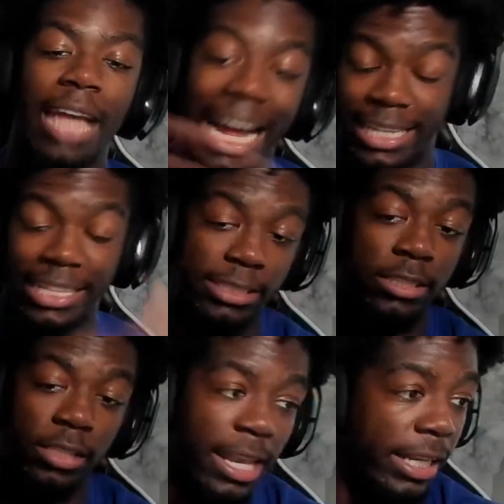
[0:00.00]
I think she
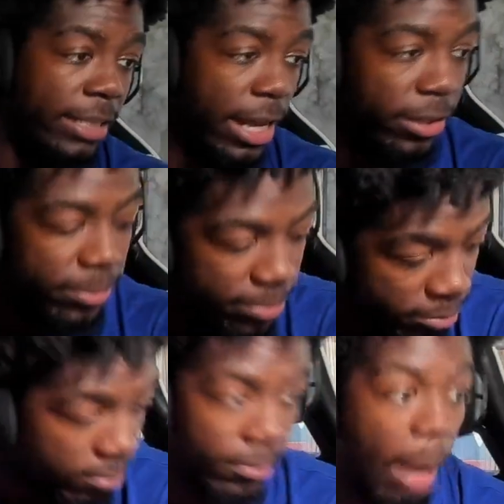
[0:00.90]
took that nigga down.
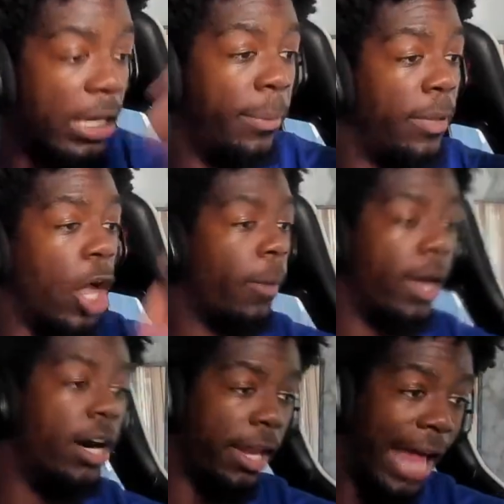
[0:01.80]
I'm keeping it all over
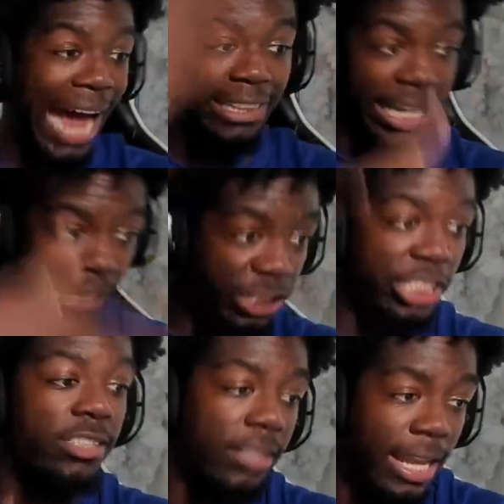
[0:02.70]
100. I think
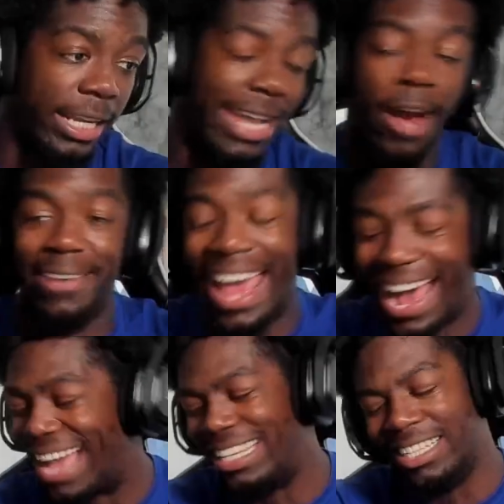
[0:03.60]
she took that nigga down. Now,
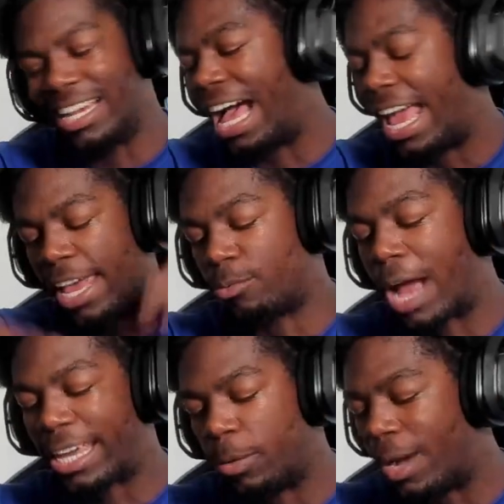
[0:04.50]
I, look, I ain't
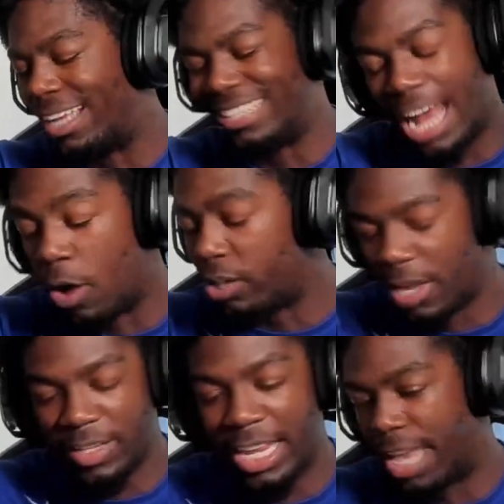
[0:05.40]
rocket watching. I don't
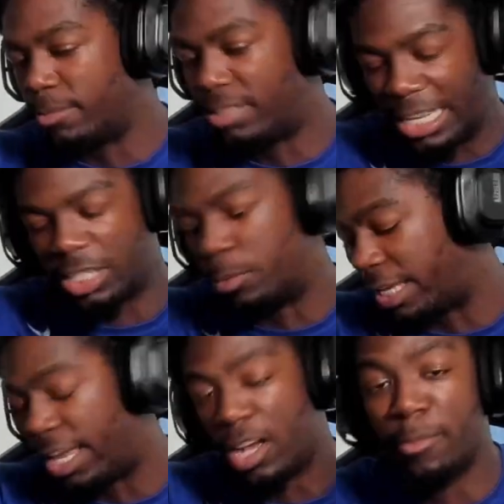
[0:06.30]
give a damn sexually what
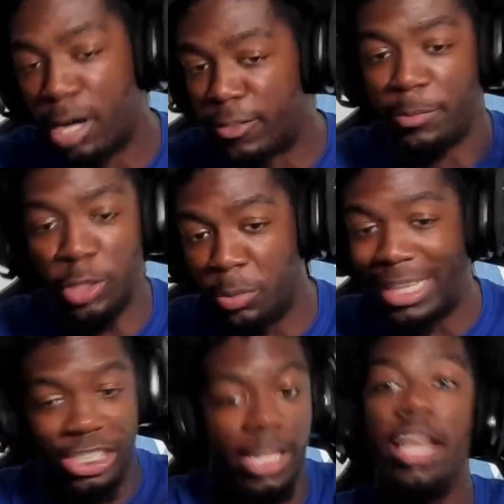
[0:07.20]
the hell motherfuckers be doing
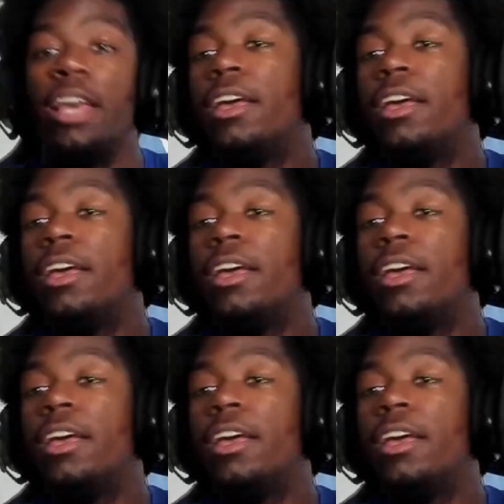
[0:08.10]
with that shit.